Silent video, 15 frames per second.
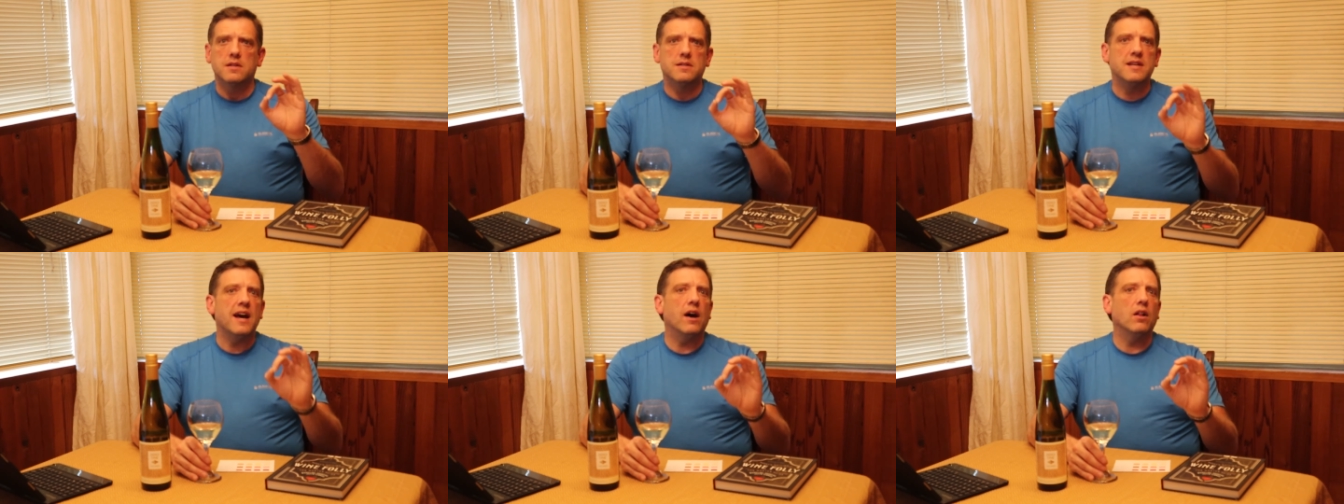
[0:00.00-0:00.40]

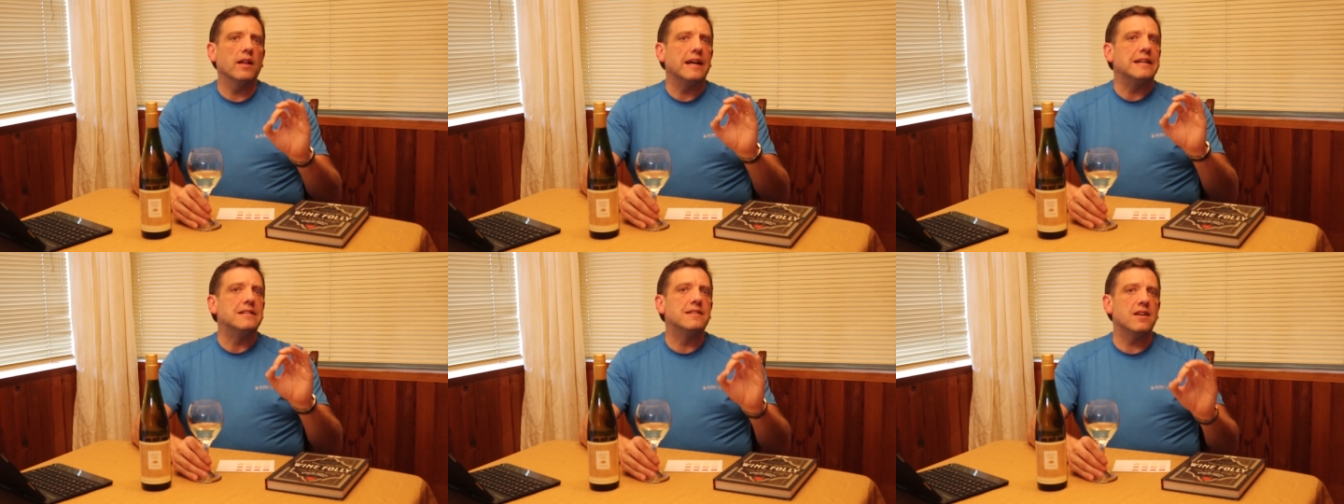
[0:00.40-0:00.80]
tell
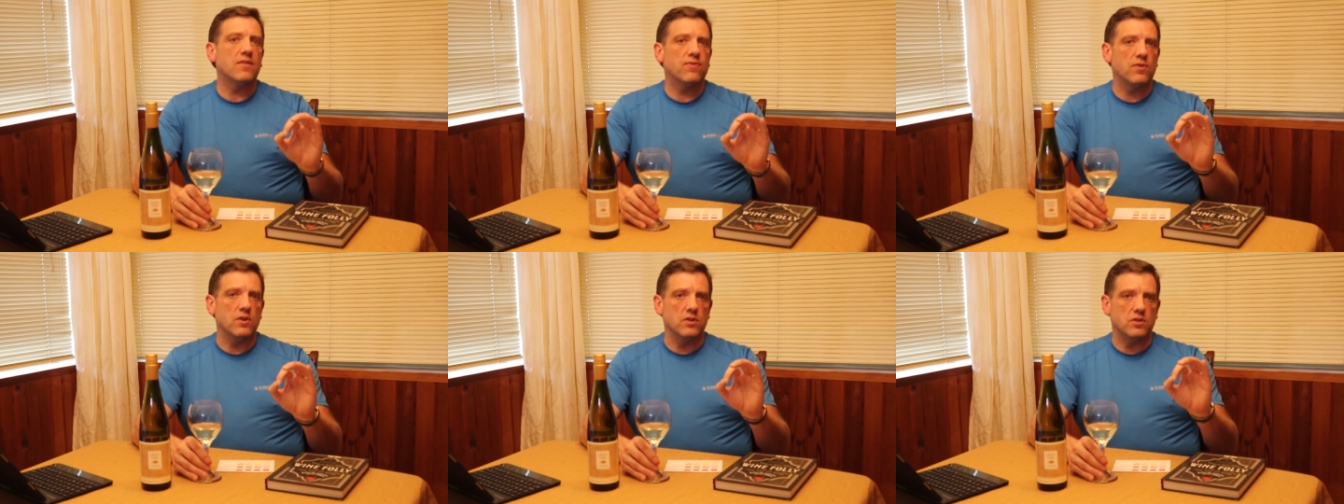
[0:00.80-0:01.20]
a
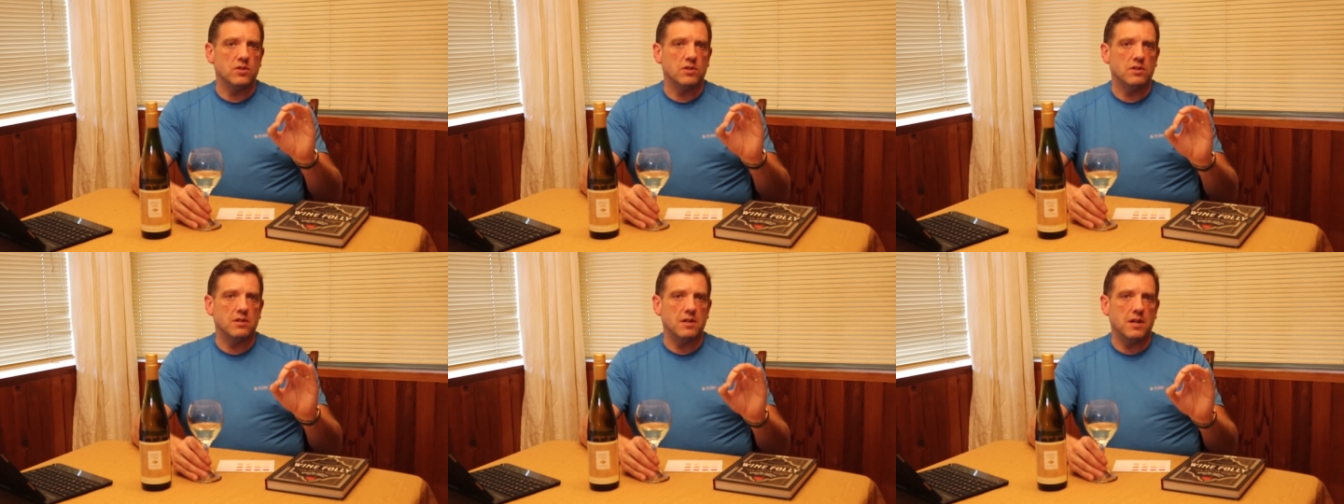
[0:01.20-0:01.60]

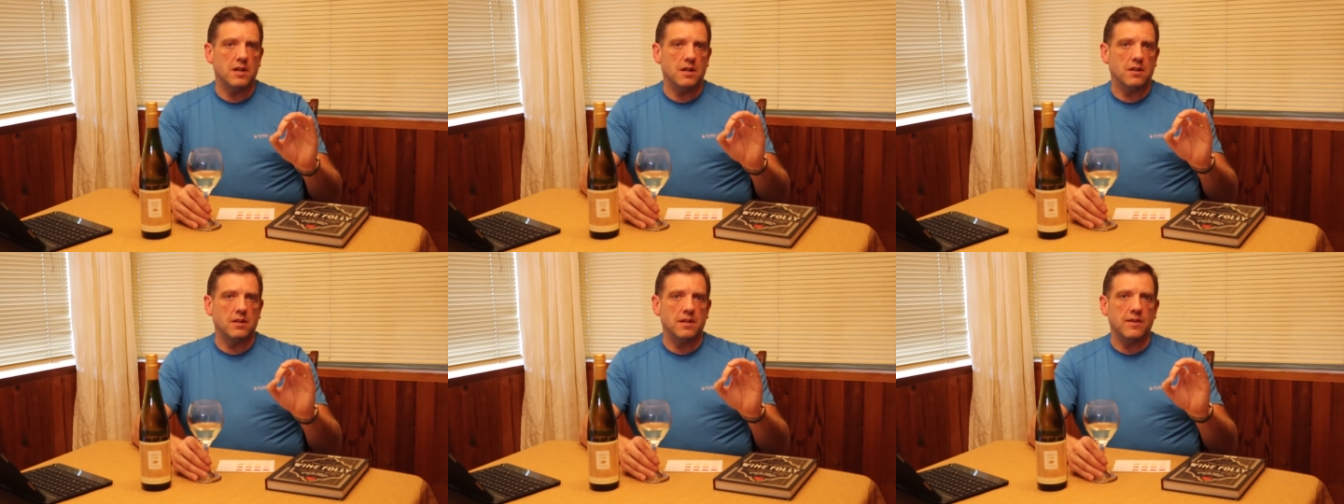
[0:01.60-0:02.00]
difference
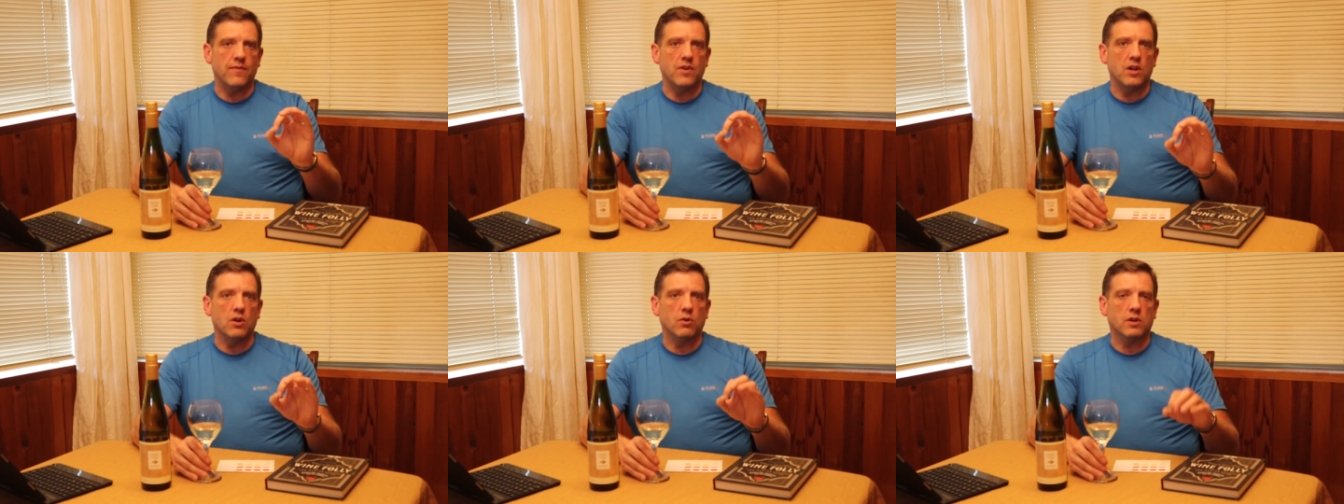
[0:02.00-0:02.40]
in the
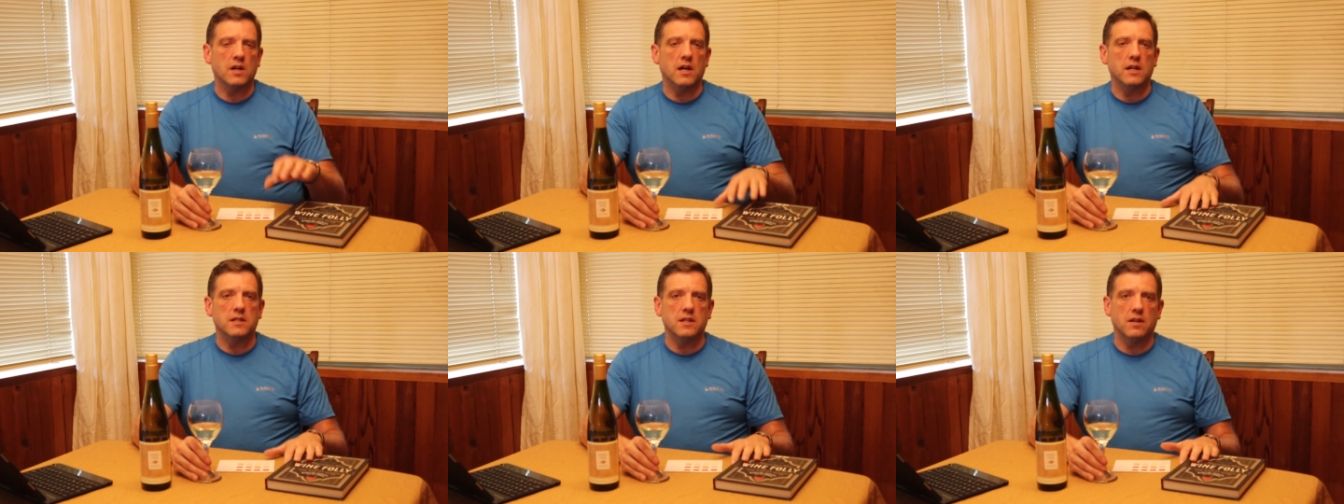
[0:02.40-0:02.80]
video
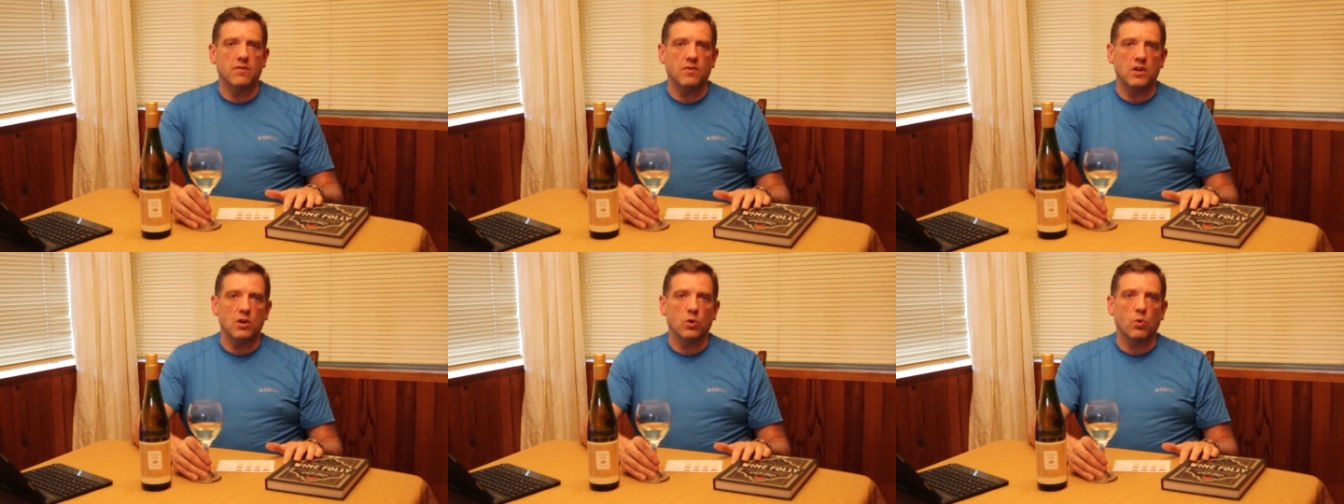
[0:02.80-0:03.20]
content,
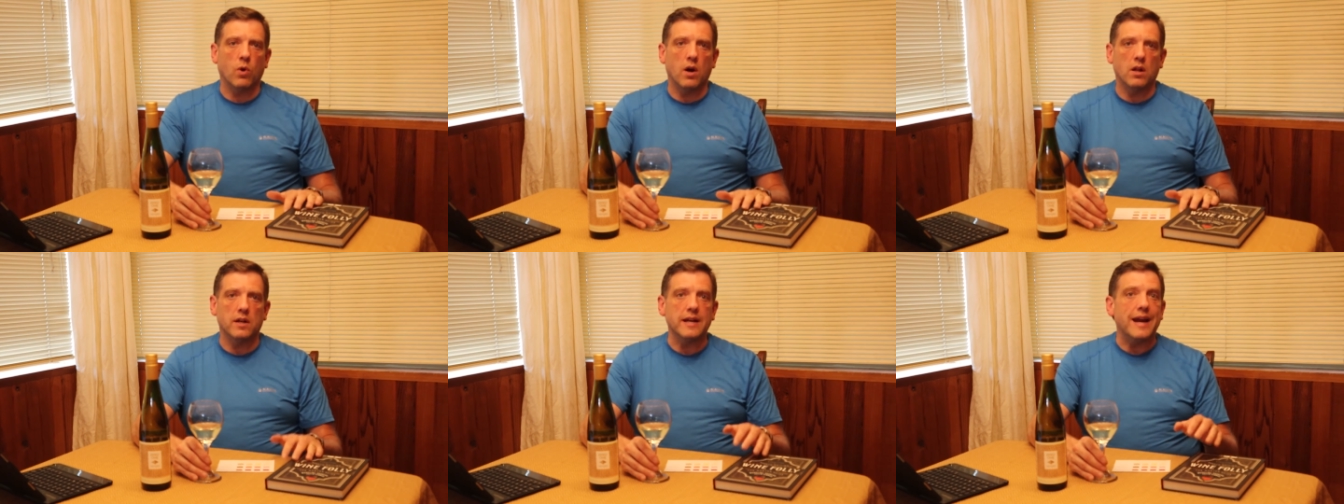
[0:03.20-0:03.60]
video
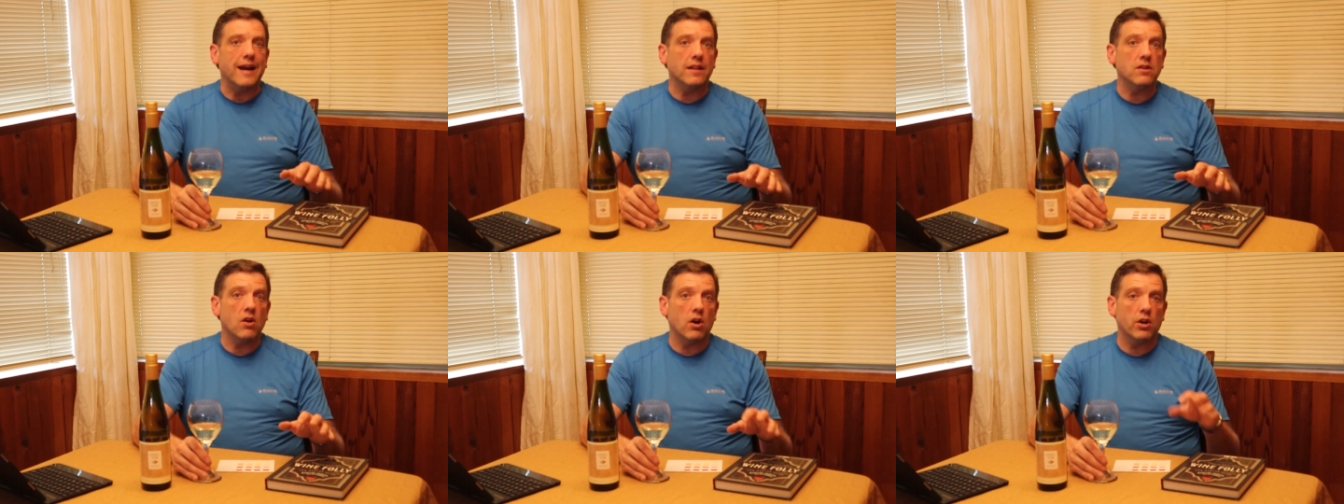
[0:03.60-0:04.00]
quality,
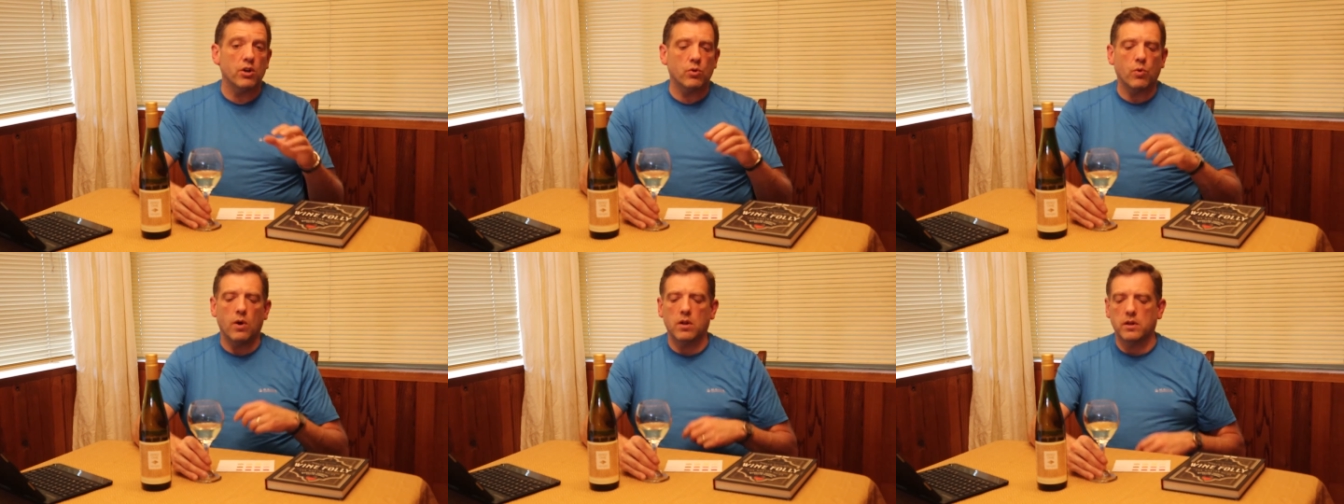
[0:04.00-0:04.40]
and the audio
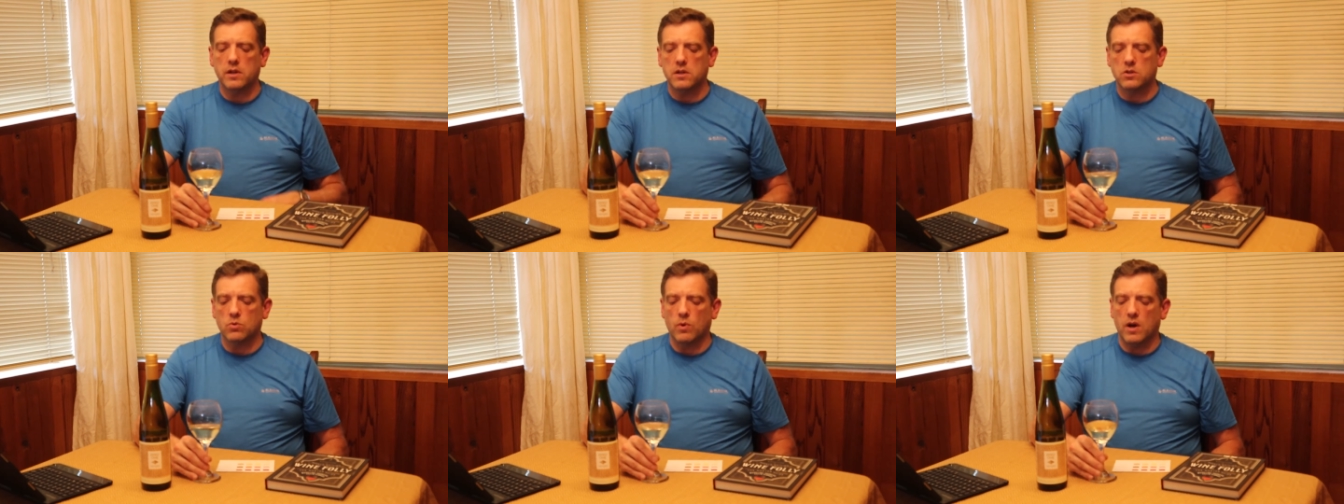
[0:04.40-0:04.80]

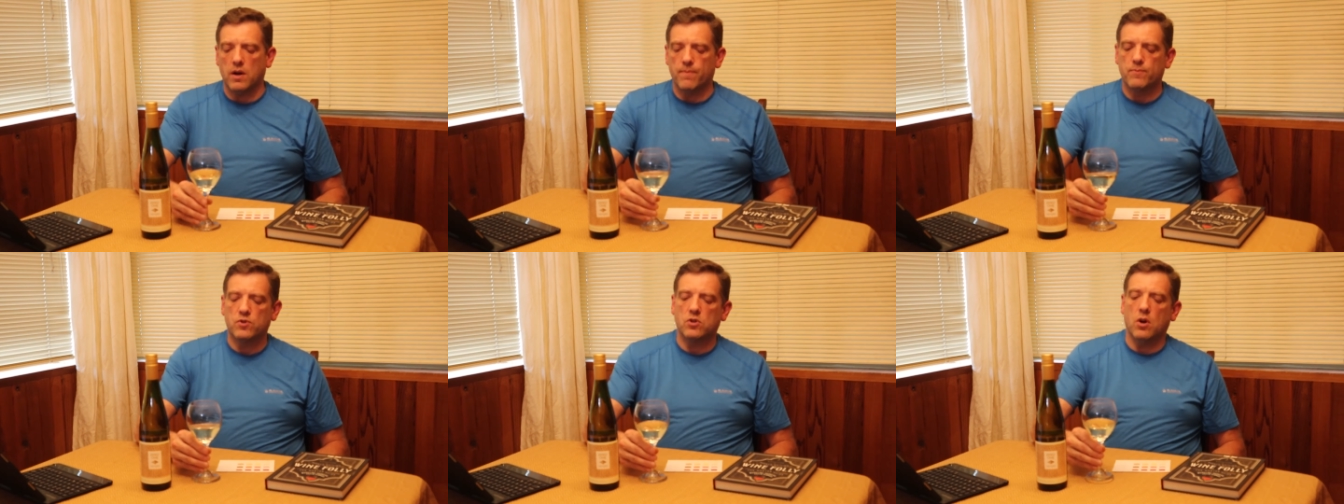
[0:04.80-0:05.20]
quality as
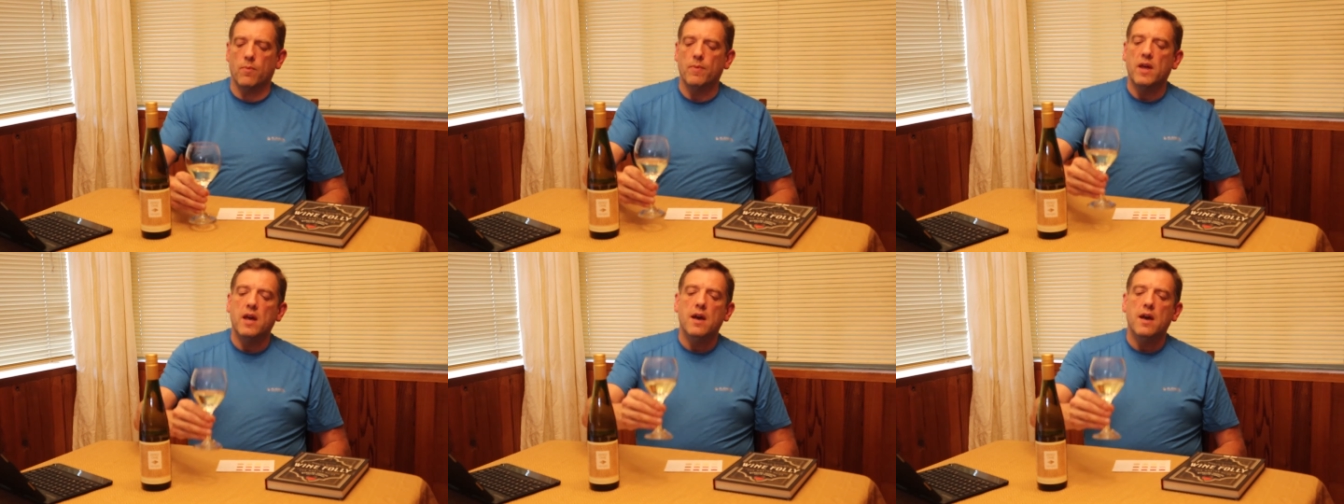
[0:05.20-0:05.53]
well. So,